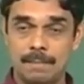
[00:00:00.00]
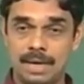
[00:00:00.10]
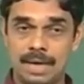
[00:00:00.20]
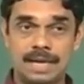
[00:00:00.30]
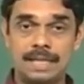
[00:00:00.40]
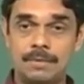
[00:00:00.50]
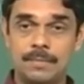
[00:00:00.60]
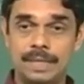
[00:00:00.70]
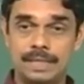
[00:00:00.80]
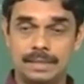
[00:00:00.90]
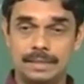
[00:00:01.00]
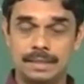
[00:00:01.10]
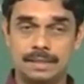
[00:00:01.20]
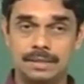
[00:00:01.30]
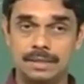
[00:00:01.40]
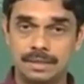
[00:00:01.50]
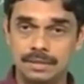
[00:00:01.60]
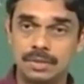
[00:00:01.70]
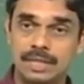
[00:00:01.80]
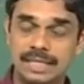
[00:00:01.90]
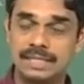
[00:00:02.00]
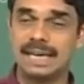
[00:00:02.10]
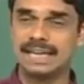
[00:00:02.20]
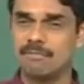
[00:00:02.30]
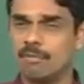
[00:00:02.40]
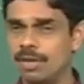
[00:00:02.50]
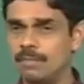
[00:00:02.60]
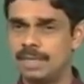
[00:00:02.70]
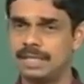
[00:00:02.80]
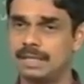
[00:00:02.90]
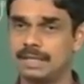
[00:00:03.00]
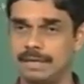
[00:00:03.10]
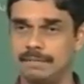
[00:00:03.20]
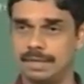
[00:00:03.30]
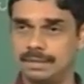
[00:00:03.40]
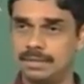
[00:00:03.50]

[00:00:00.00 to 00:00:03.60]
But at the moment, uh, uh, so that is like a volumetric driving.